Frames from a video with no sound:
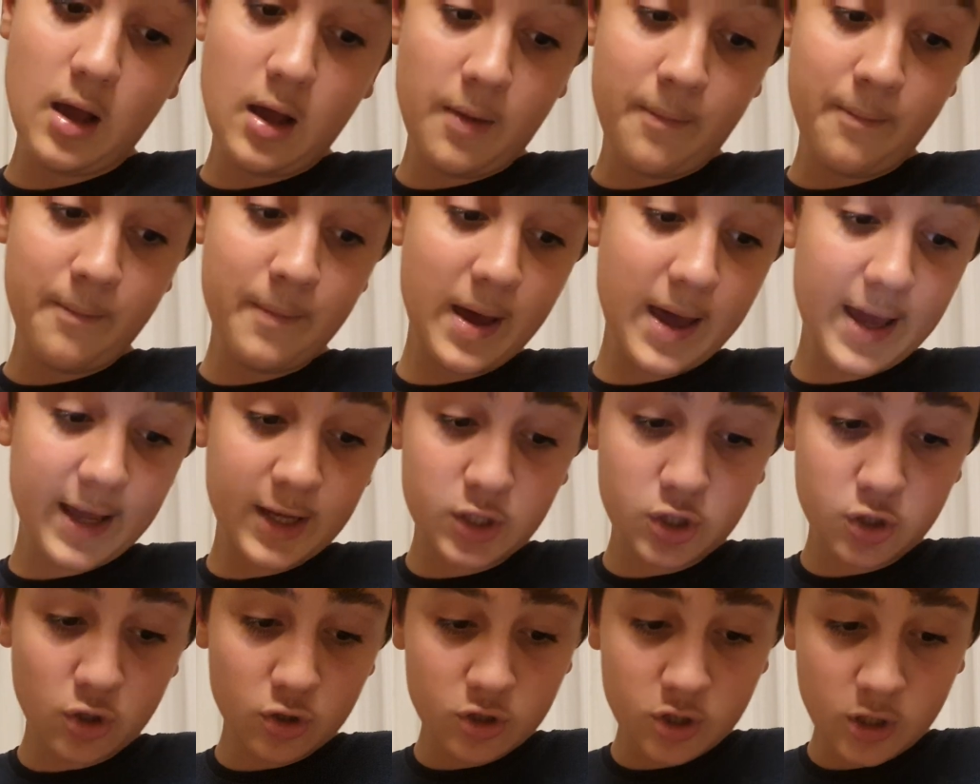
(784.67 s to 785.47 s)
Make
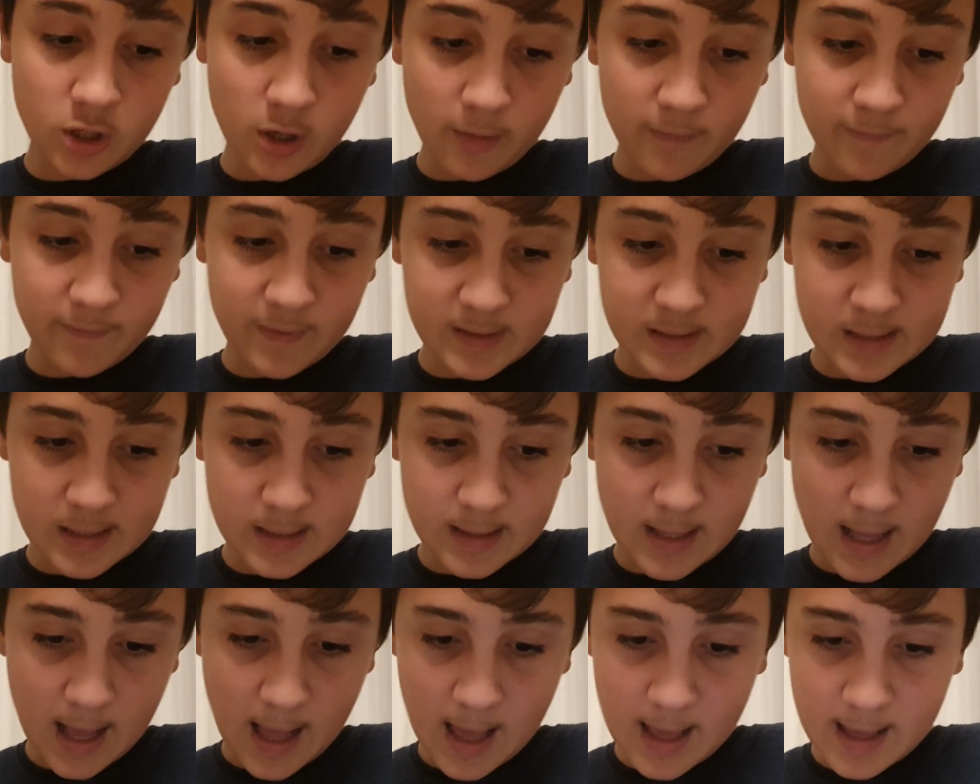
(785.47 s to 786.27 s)
sure to go and visit
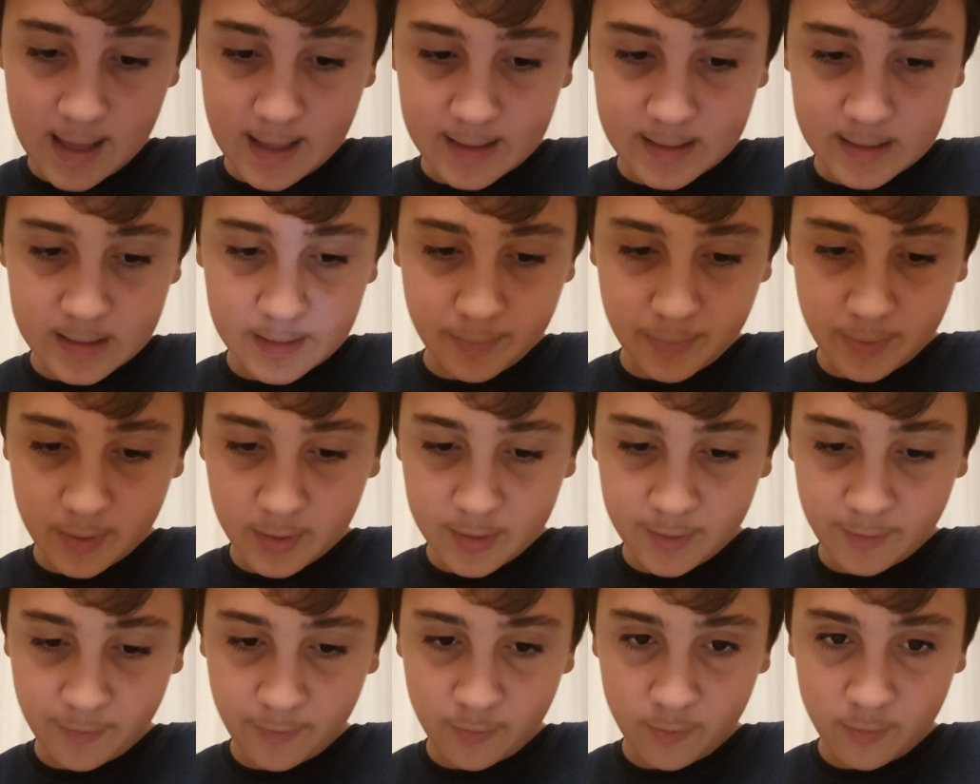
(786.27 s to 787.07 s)
that. It's
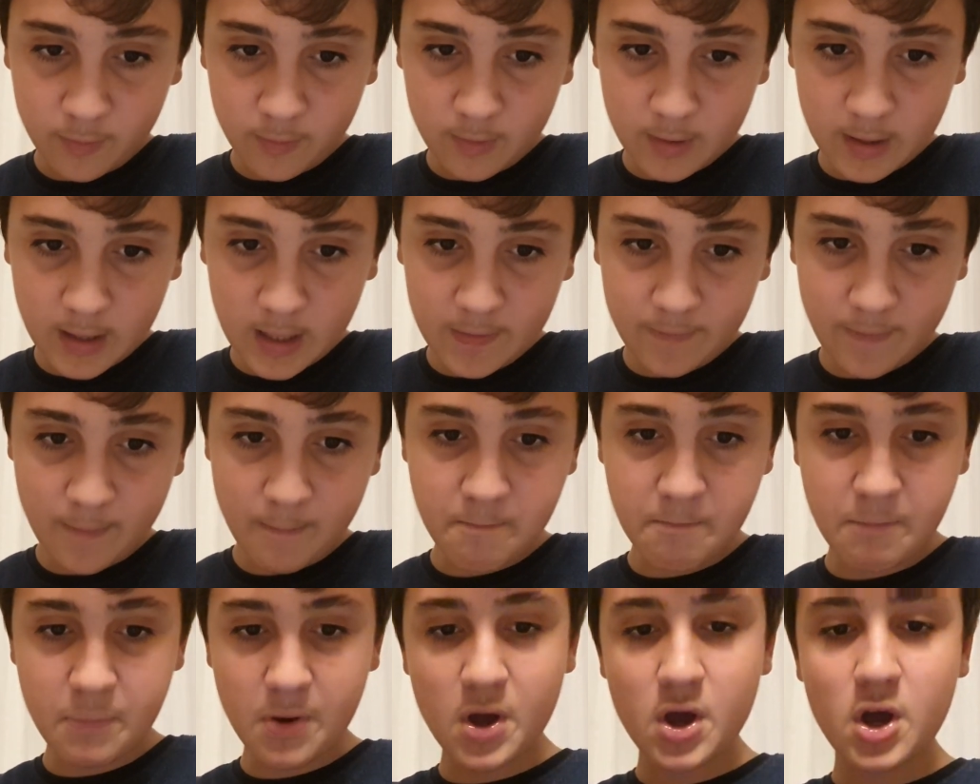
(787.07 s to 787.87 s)
beautiful.
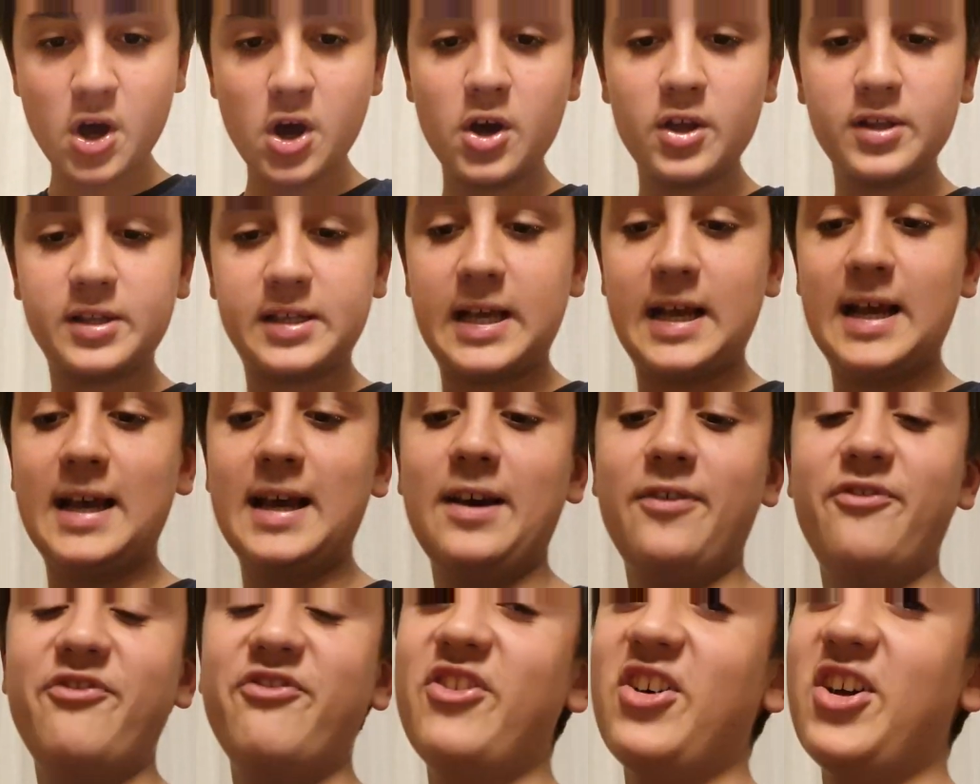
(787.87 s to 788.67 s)
Even birds.
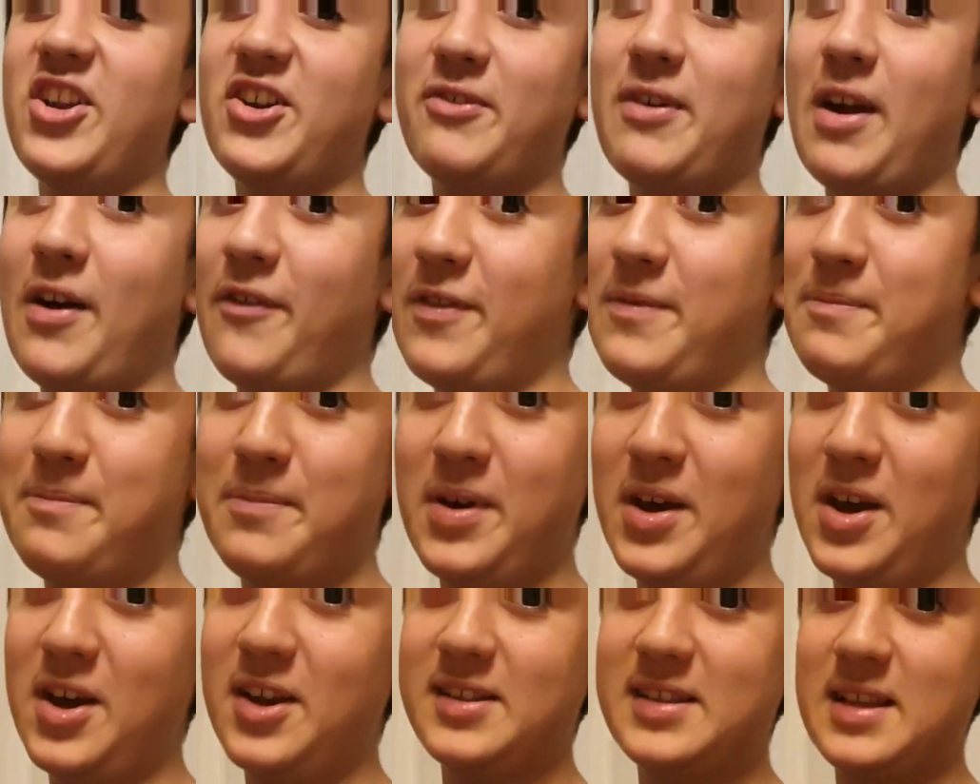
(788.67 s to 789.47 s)
Photographing
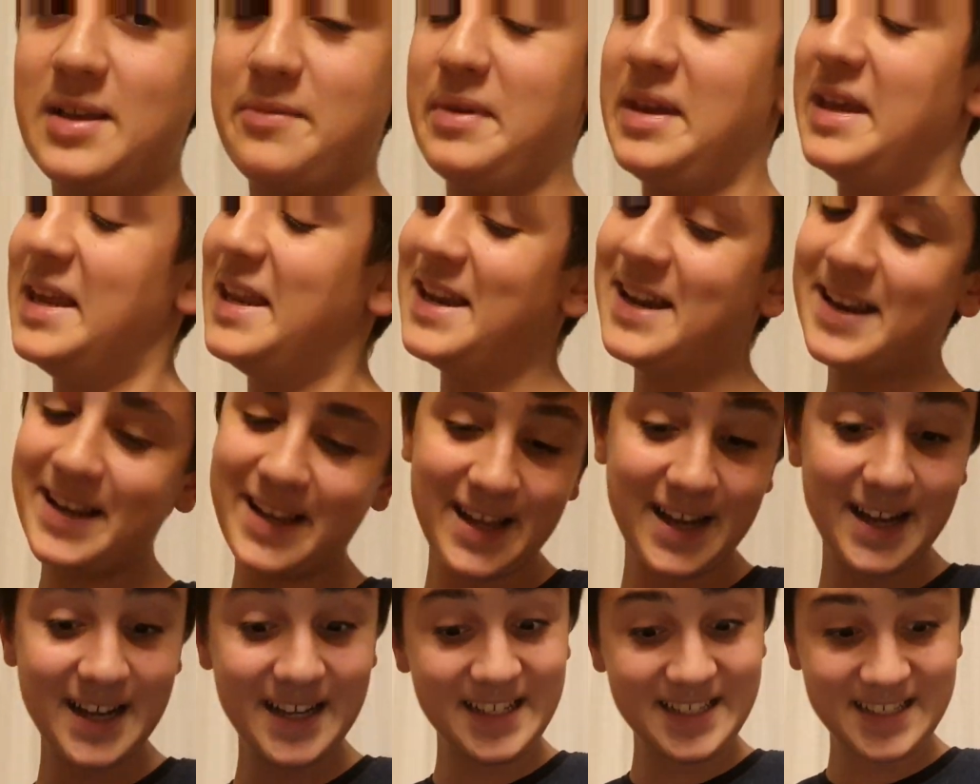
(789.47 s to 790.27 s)
birds. I mean,
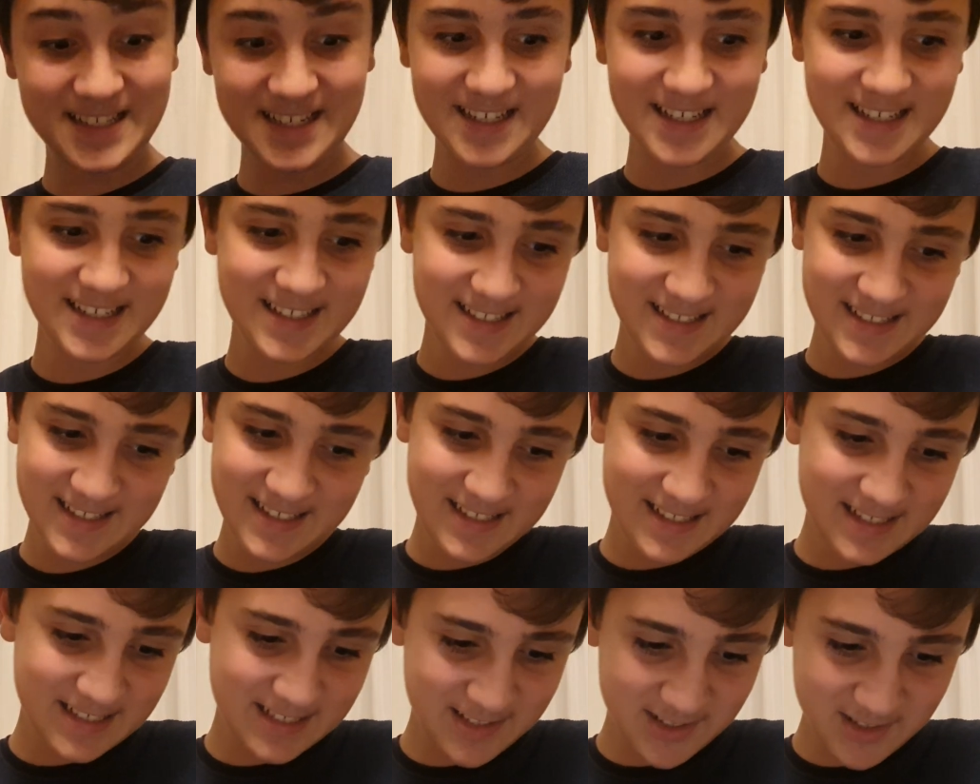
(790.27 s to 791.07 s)
guys,
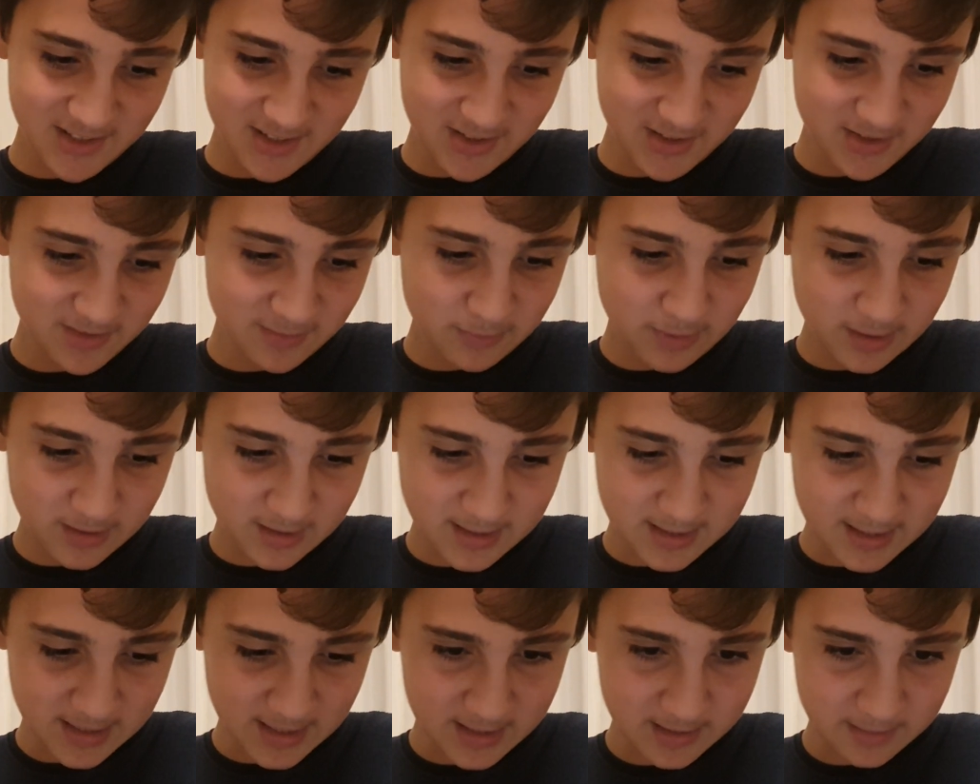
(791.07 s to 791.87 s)
what
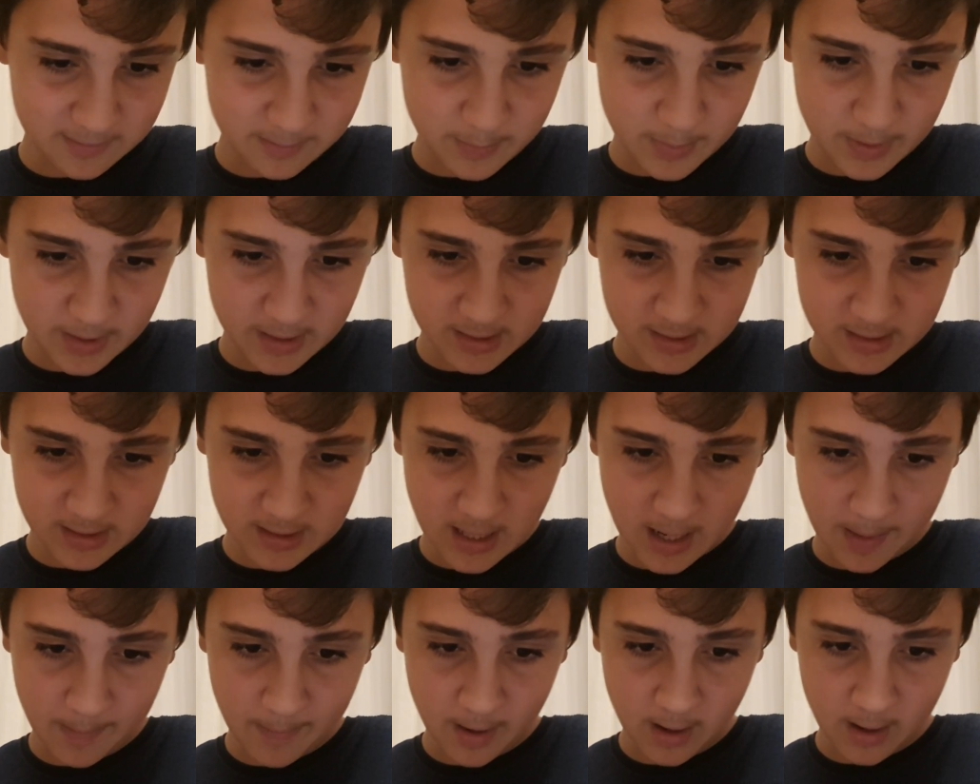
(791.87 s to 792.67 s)
kind of person
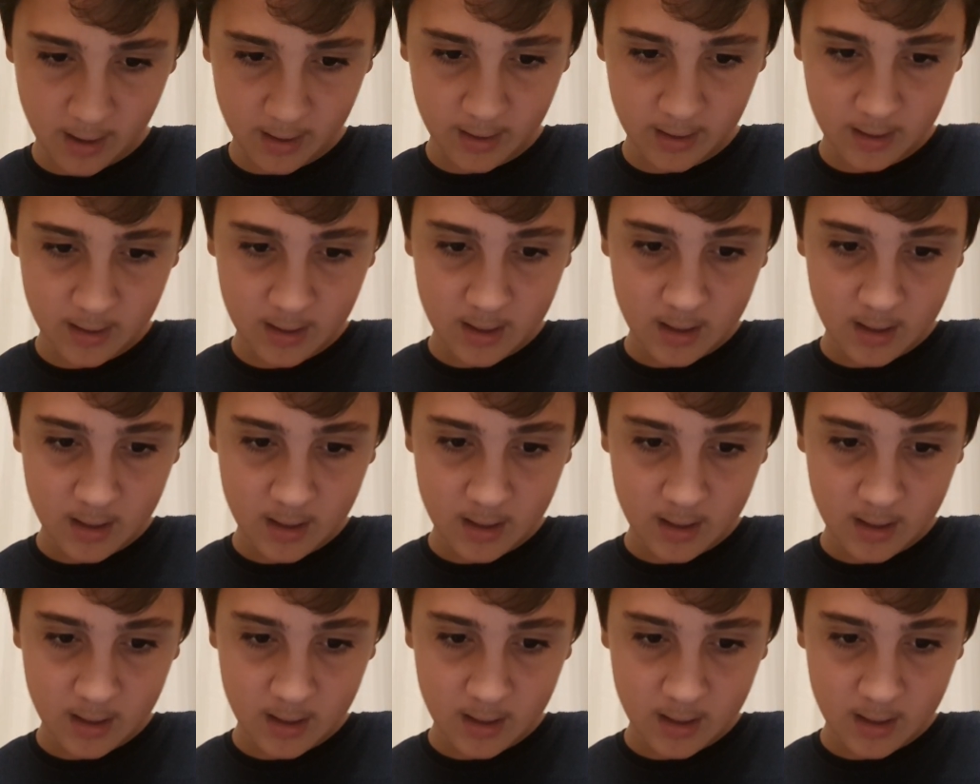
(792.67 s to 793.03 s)
am I?